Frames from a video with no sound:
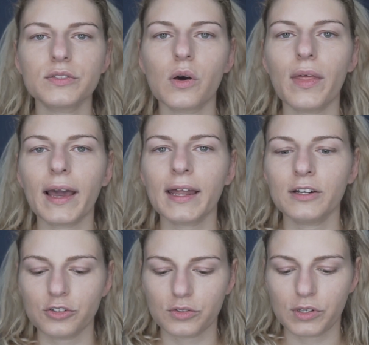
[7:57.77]
So that kind
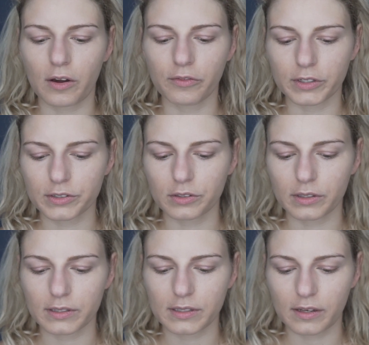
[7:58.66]
of shows you how versatile
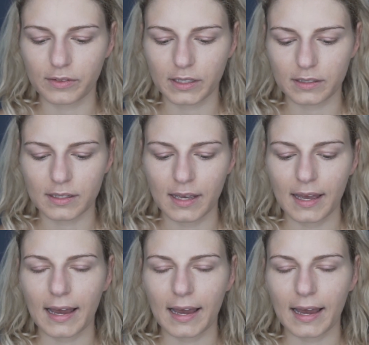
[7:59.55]
this stuff is.